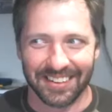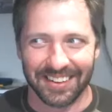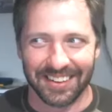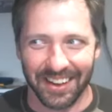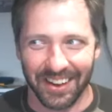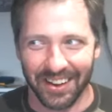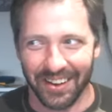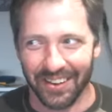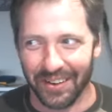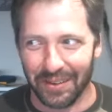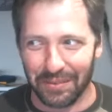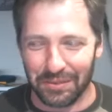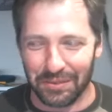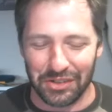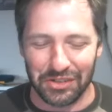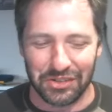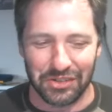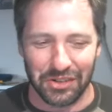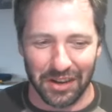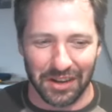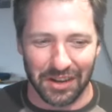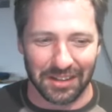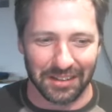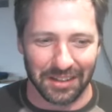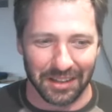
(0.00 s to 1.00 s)
like, oh, I'm just
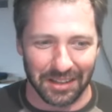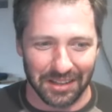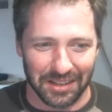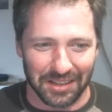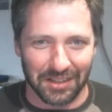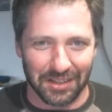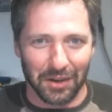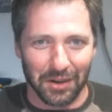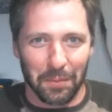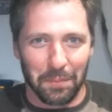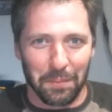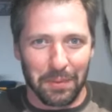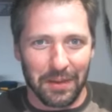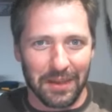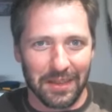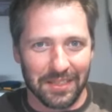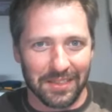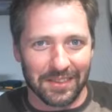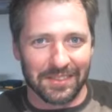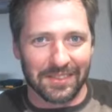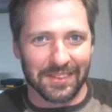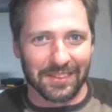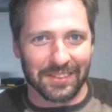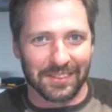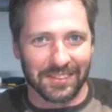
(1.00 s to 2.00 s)
trying to like, be
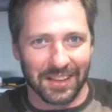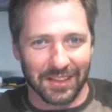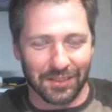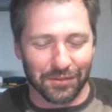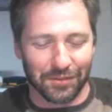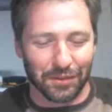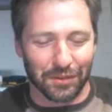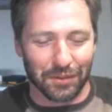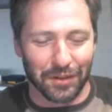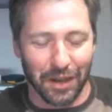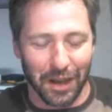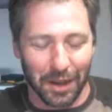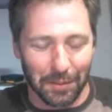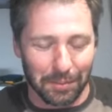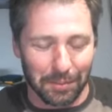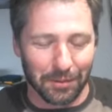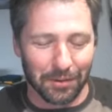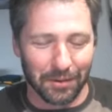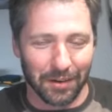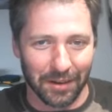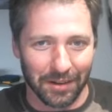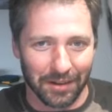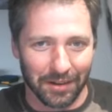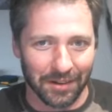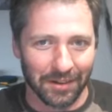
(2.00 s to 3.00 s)
the successful
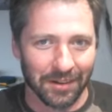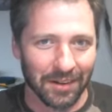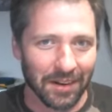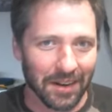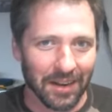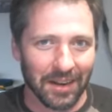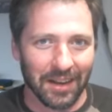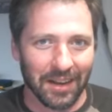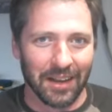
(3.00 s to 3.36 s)
copywriter.